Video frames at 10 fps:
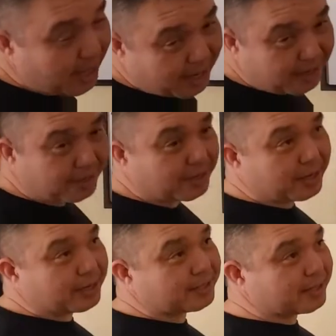Lock of the
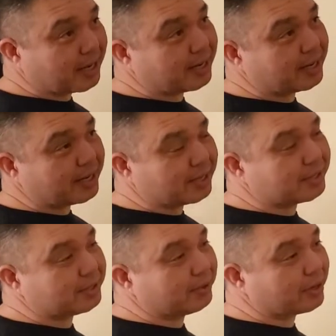Night said he
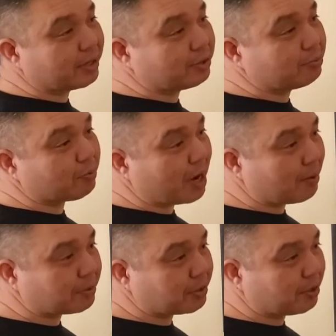is still going to do
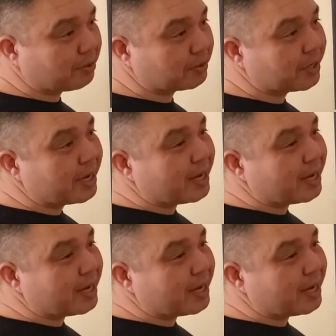prop shows.